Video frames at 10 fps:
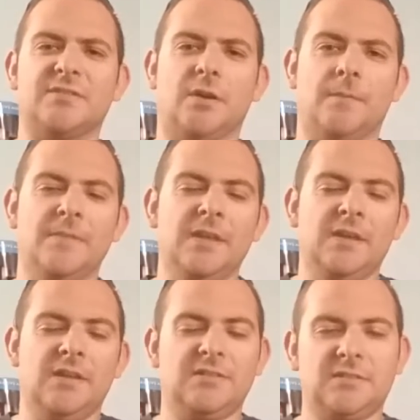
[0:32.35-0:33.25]
So
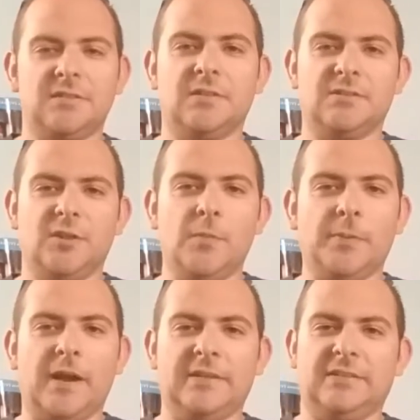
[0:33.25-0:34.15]
it's a slow
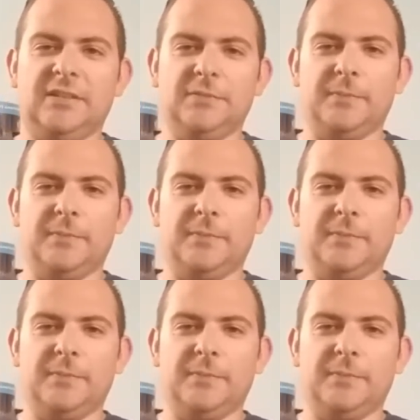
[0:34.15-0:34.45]
process,